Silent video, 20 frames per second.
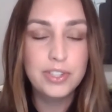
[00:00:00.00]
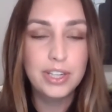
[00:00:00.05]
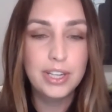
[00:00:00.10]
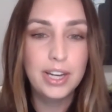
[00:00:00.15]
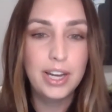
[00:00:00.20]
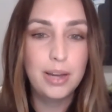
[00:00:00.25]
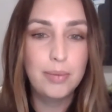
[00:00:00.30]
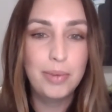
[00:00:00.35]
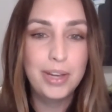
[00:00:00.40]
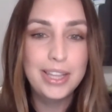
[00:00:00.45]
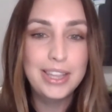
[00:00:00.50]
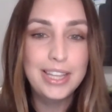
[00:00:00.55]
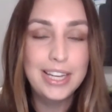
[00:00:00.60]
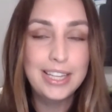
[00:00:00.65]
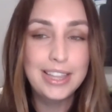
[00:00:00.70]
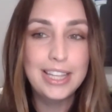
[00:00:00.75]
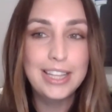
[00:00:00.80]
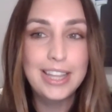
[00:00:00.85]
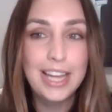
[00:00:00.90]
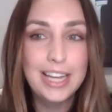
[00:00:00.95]
I think
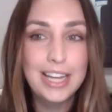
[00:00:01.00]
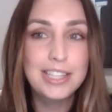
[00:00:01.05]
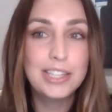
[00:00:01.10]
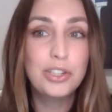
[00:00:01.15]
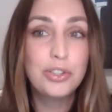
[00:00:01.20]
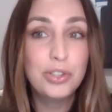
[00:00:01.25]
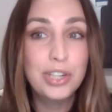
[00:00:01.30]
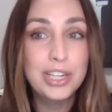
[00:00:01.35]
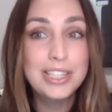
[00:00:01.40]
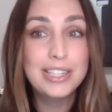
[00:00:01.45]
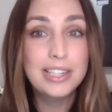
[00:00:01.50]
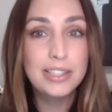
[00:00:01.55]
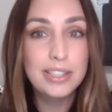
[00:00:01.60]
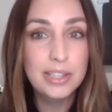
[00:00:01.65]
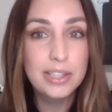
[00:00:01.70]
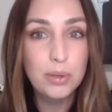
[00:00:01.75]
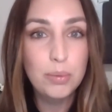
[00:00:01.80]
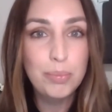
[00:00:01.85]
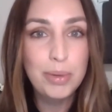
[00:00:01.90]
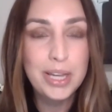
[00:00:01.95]
that that's increased a
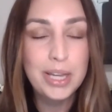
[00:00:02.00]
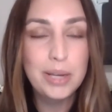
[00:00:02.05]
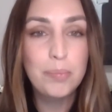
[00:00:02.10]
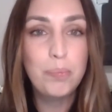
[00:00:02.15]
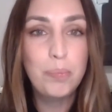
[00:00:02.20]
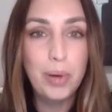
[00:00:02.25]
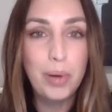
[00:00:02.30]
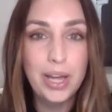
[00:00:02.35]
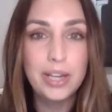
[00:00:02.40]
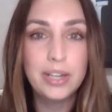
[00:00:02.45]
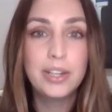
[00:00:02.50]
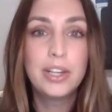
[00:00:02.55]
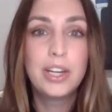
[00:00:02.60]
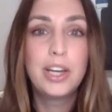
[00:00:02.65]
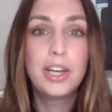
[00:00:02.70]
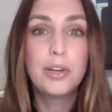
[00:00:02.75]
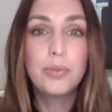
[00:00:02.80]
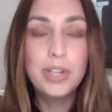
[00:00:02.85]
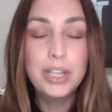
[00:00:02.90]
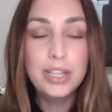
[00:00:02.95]
little bit, but
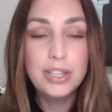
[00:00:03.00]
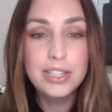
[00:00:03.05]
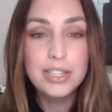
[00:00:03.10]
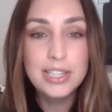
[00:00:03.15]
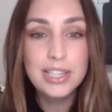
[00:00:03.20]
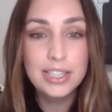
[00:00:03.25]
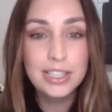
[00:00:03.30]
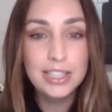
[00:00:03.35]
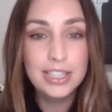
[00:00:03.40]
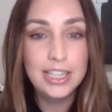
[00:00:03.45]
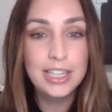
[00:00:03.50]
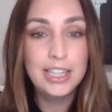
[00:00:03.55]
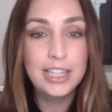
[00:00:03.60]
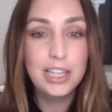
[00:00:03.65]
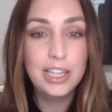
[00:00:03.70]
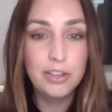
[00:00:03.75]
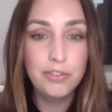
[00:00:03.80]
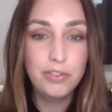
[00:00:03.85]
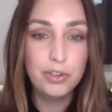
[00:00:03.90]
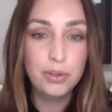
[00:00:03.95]
realistically, I think
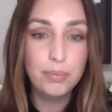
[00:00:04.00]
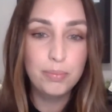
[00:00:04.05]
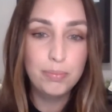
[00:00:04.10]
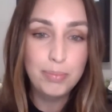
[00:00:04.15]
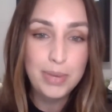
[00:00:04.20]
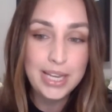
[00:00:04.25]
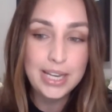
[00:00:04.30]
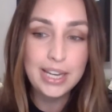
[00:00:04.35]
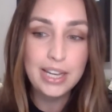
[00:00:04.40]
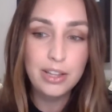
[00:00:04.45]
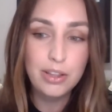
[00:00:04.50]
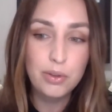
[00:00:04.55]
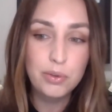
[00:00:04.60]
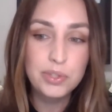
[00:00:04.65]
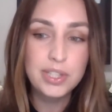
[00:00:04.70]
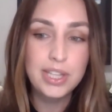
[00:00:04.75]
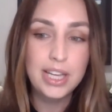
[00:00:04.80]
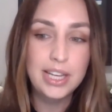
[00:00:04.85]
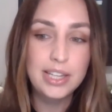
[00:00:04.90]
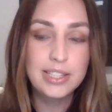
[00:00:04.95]
if you're meeting those
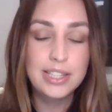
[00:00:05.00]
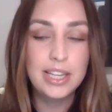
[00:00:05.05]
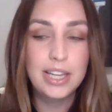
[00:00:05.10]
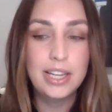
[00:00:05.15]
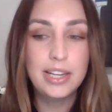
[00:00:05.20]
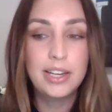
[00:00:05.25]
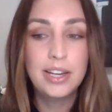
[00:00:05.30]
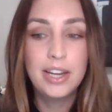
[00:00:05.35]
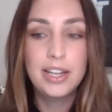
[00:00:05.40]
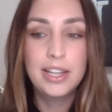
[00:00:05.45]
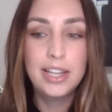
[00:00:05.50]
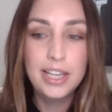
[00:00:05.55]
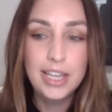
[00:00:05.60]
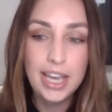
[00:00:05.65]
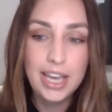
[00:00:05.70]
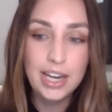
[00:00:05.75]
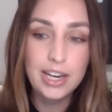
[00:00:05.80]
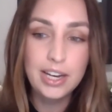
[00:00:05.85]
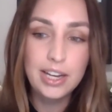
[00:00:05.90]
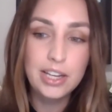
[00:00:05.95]
things that
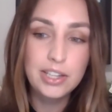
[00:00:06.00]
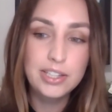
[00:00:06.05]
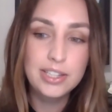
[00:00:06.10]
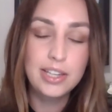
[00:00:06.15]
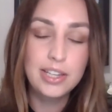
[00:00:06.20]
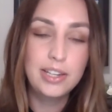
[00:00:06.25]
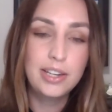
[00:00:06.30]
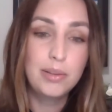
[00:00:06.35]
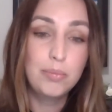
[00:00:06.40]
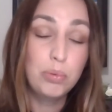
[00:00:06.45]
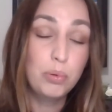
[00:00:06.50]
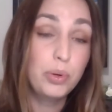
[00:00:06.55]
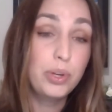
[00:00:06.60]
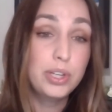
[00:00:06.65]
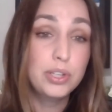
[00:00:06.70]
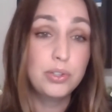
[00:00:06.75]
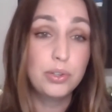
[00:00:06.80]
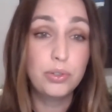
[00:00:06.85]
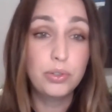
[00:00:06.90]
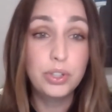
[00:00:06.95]
candidates and
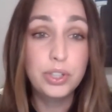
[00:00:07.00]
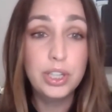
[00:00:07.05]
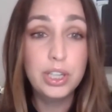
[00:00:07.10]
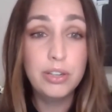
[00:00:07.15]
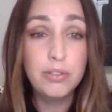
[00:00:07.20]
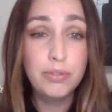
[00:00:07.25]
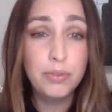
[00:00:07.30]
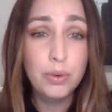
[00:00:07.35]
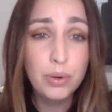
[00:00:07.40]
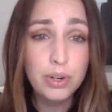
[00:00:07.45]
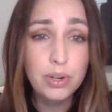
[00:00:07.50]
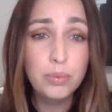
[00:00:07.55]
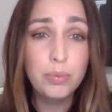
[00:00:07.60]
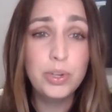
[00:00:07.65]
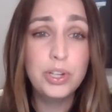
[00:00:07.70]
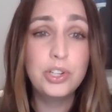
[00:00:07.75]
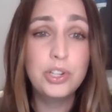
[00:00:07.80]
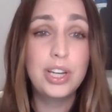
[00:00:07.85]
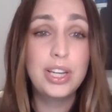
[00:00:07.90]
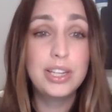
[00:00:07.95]
employees are looking for,
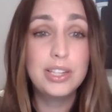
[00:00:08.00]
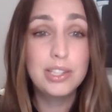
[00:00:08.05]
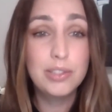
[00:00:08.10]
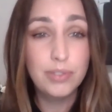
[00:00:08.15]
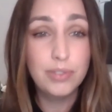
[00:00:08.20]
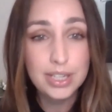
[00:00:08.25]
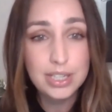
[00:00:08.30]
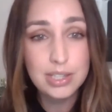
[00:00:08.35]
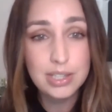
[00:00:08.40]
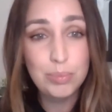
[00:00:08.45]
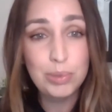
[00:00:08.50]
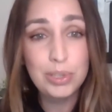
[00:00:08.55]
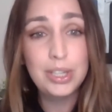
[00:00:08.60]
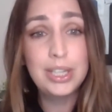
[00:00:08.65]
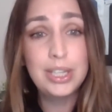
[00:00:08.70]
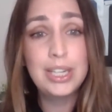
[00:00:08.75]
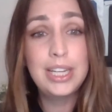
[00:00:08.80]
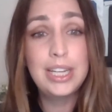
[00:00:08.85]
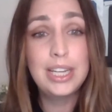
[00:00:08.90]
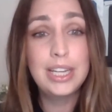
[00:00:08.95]
which is
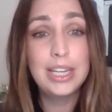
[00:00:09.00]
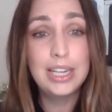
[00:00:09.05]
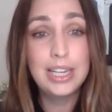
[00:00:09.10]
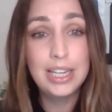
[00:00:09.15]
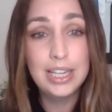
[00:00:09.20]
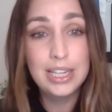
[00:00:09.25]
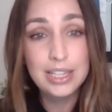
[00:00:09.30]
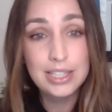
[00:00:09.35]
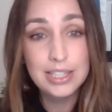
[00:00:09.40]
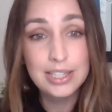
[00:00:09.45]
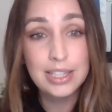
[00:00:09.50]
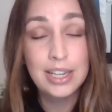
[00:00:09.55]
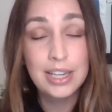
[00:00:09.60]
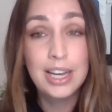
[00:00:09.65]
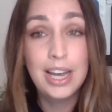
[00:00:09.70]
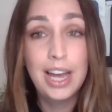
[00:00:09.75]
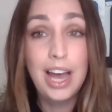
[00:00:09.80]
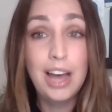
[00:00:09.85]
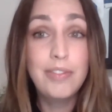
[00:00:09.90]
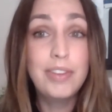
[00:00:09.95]
flexibility, it is
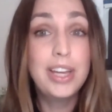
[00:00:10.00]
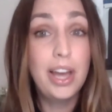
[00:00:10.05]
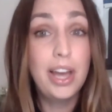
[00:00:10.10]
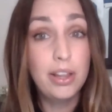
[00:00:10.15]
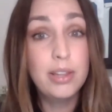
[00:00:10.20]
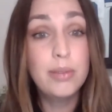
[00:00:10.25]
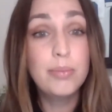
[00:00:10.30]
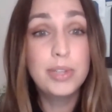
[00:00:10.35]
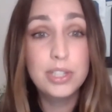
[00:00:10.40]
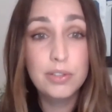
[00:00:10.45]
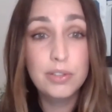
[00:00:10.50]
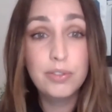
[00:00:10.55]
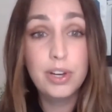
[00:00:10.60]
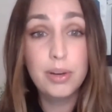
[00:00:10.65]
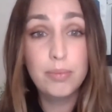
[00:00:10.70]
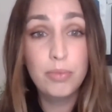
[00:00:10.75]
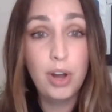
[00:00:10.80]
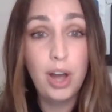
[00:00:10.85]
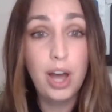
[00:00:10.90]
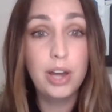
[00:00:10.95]
having elements of
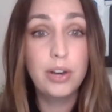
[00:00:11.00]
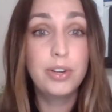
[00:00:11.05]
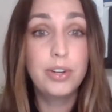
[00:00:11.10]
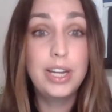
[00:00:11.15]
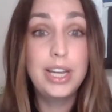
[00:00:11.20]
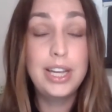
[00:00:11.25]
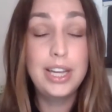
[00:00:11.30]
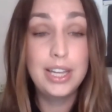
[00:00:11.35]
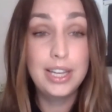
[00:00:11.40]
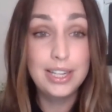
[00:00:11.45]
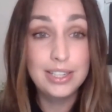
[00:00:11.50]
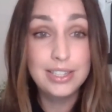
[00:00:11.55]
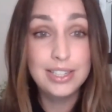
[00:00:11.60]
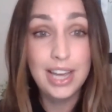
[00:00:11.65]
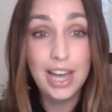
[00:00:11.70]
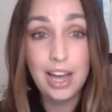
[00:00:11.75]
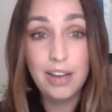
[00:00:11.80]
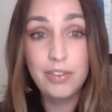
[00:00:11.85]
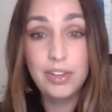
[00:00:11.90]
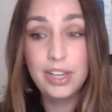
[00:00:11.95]
camaraderie, it is
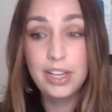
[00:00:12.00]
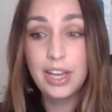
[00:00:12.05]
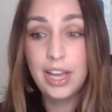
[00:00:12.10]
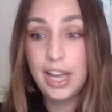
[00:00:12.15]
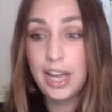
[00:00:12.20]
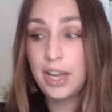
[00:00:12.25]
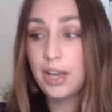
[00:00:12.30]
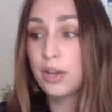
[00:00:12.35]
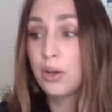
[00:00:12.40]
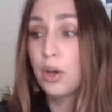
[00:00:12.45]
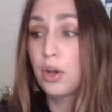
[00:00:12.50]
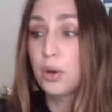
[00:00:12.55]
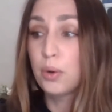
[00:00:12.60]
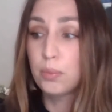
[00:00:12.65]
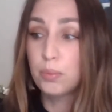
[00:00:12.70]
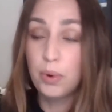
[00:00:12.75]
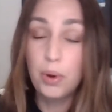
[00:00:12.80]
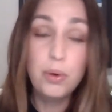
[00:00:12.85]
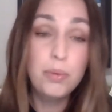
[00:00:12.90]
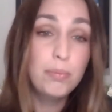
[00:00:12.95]
having a
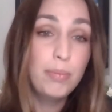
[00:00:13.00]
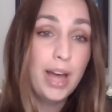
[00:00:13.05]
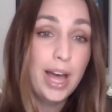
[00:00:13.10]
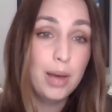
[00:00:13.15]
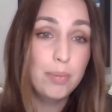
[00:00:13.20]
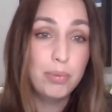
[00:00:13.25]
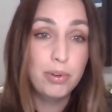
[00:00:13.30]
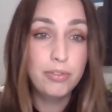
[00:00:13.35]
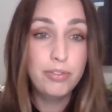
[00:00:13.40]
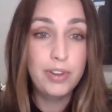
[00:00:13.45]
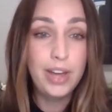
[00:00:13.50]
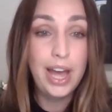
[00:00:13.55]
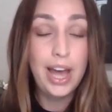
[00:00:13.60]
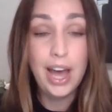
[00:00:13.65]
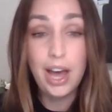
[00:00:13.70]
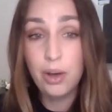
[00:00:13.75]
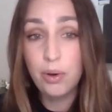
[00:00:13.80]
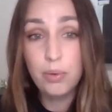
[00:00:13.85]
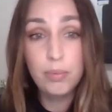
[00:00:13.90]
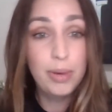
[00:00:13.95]
roadmap of
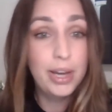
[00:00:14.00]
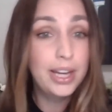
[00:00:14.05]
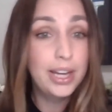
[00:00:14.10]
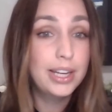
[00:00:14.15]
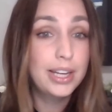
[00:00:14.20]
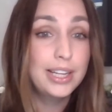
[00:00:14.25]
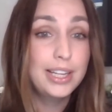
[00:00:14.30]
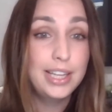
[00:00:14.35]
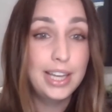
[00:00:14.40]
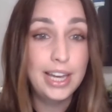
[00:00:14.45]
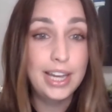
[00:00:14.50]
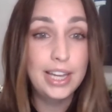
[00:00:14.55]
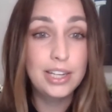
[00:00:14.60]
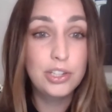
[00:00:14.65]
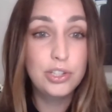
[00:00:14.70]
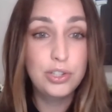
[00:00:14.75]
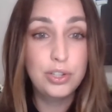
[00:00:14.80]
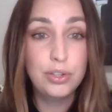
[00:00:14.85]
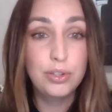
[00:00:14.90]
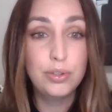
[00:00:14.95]
how am I going to
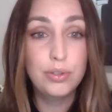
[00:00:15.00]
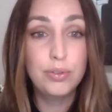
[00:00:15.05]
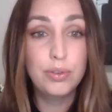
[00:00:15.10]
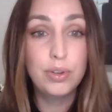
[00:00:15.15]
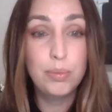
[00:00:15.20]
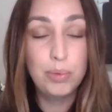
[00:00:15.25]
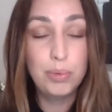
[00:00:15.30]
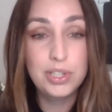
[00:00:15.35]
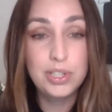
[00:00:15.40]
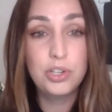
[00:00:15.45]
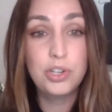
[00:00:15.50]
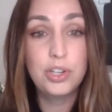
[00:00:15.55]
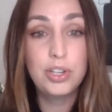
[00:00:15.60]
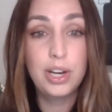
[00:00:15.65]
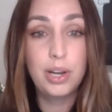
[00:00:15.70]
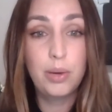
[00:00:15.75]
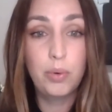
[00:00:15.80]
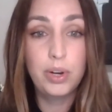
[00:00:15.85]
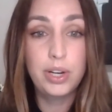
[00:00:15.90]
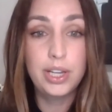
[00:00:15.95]
get to a position that
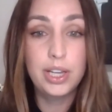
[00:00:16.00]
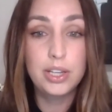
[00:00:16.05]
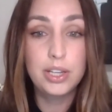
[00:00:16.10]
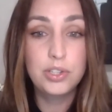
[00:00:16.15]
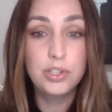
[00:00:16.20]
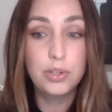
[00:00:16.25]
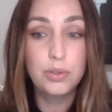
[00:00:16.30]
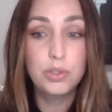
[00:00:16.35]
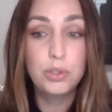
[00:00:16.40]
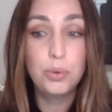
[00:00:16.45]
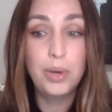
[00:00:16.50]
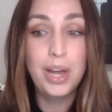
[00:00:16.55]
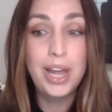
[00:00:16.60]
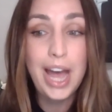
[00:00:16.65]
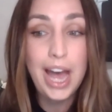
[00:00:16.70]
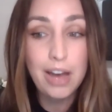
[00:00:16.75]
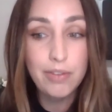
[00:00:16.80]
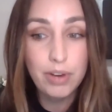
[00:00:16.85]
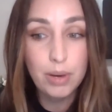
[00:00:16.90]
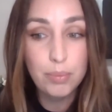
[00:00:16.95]
I want to get to? Do I
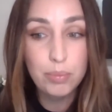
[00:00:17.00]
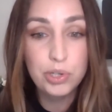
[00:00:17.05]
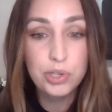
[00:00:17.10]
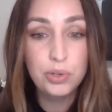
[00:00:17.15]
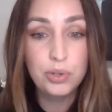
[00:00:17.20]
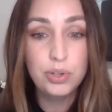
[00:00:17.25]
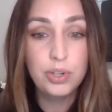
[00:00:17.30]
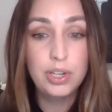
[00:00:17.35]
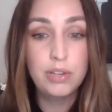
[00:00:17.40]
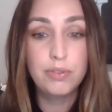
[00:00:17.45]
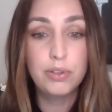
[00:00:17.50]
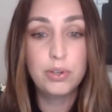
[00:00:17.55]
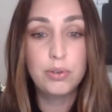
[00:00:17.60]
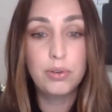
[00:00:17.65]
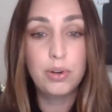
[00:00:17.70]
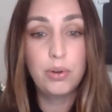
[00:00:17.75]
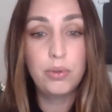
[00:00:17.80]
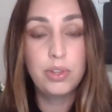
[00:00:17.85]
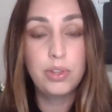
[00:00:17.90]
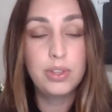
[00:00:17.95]
have opportunity for
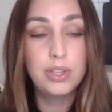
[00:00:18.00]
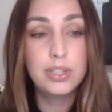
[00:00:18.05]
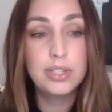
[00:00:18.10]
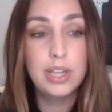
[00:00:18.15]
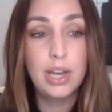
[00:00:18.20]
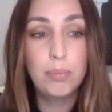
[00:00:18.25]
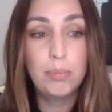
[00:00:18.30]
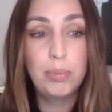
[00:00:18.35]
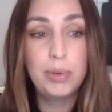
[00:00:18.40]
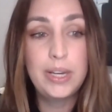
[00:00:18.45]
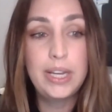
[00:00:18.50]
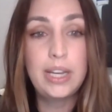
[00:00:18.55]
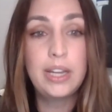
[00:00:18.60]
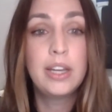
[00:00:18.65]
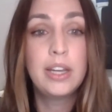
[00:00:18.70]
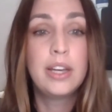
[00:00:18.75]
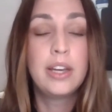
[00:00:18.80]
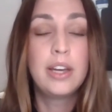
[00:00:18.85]
growth in this company?